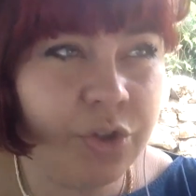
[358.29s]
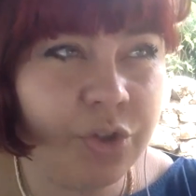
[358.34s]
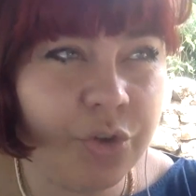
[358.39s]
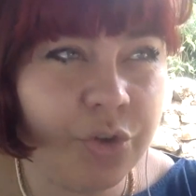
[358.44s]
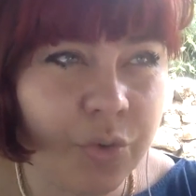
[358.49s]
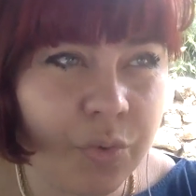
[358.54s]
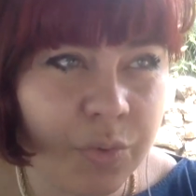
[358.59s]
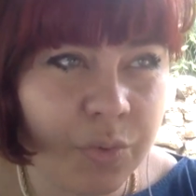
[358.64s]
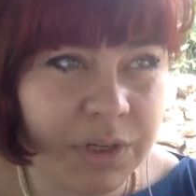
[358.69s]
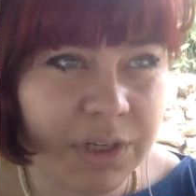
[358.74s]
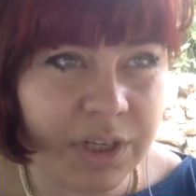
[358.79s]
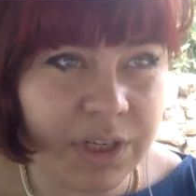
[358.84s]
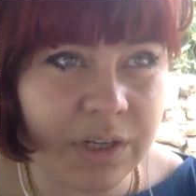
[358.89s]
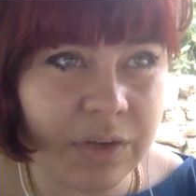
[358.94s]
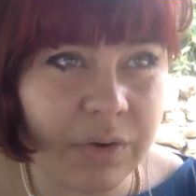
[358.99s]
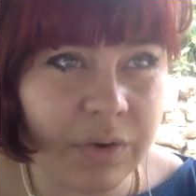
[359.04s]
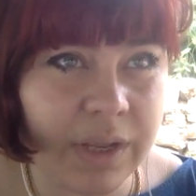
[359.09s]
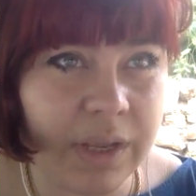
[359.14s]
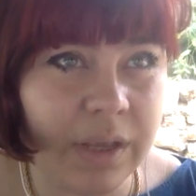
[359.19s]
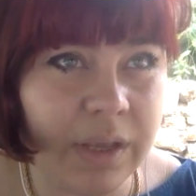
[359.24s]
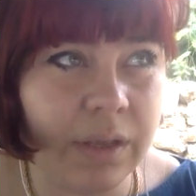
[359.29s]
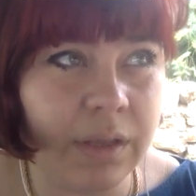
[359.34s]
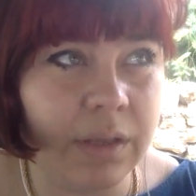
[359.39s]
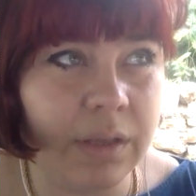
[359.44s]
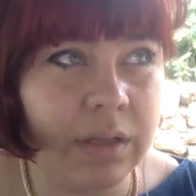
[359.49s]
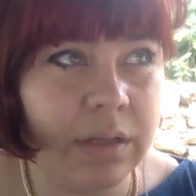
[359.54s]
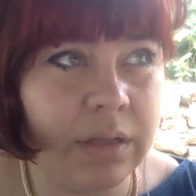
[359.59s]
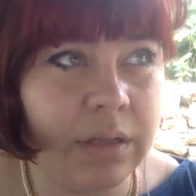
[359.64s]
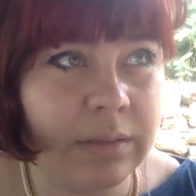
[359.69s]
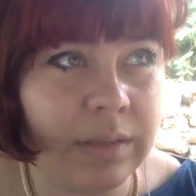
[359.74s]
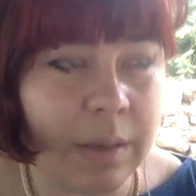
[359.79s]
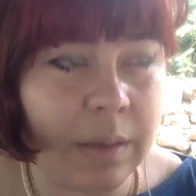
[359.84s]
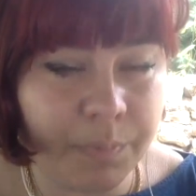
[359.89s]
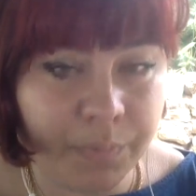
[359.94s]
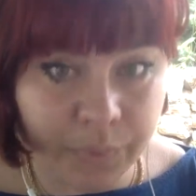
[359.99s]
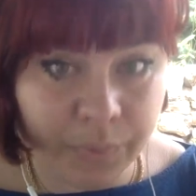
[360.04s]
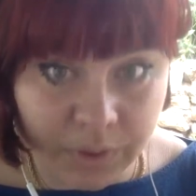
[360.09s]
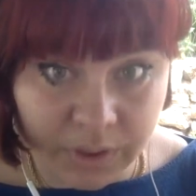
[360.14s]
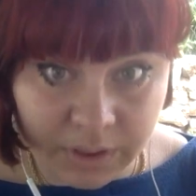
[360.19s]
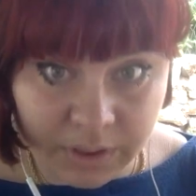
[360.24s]
to a degree,
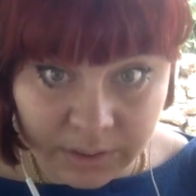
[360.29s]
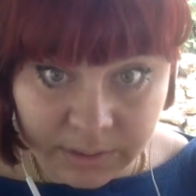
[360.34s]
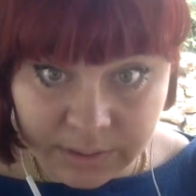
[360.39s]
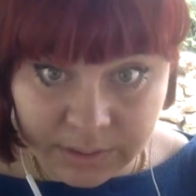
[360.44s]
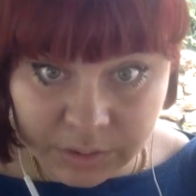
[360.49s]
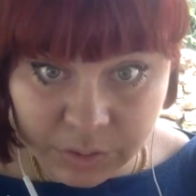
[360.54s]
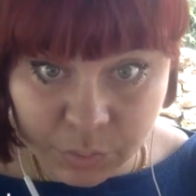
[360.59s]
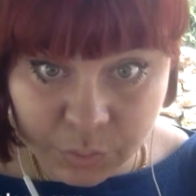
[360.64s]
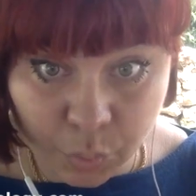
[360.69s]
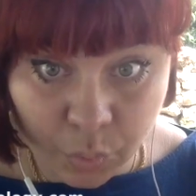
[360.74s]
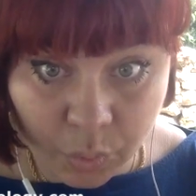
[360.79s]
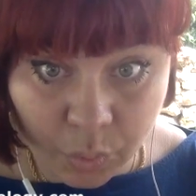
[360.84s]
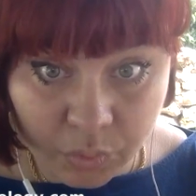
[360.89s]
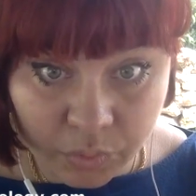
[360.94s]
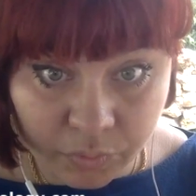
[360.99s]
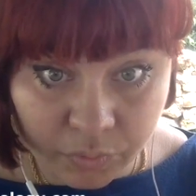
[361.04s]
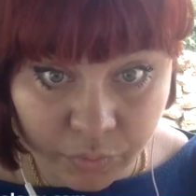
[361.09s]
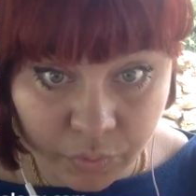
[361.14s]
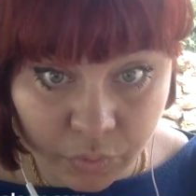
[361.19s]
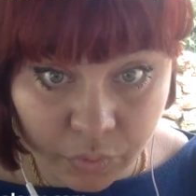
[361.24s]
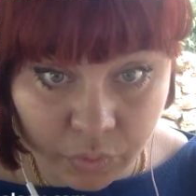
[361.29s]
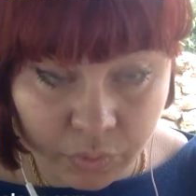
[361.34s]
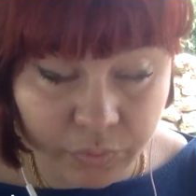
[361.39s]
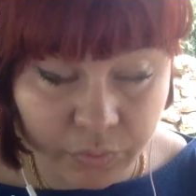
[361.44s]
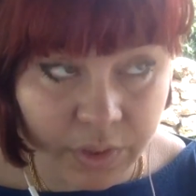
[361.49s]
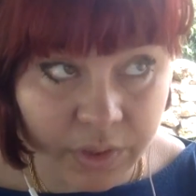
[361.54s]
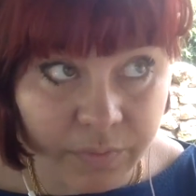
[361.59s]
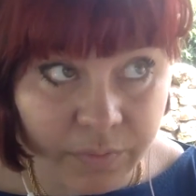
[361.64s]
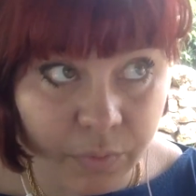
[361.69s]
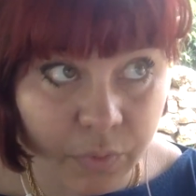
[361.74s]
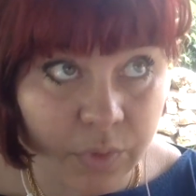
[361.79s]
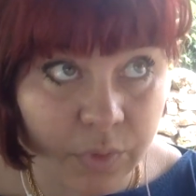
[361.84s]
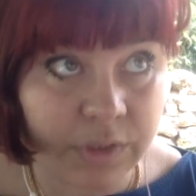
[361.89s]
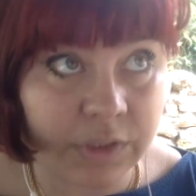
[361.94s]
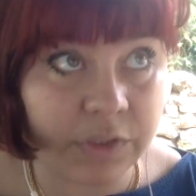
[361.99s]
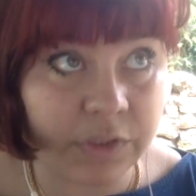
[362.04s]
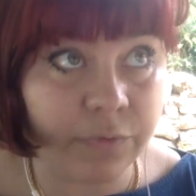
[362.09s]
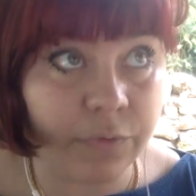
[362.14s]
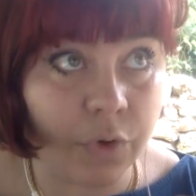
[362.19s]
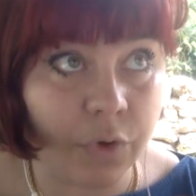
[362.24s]
temporary, this will
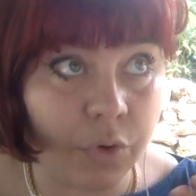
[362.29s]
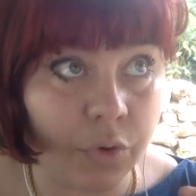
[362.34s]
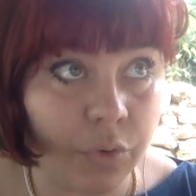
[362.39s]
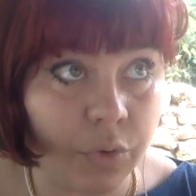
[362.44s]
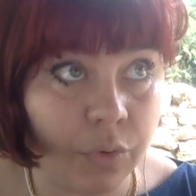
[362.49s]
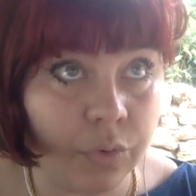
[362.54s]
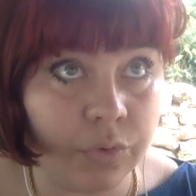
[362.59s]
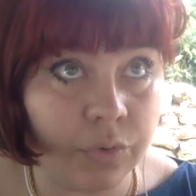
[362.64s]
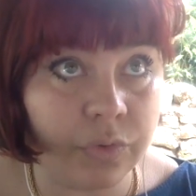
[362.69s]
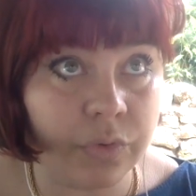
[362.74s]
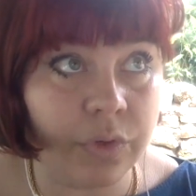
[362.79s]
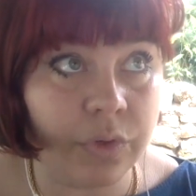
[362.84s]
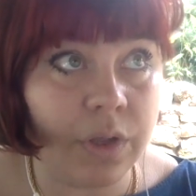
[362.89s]
influence for good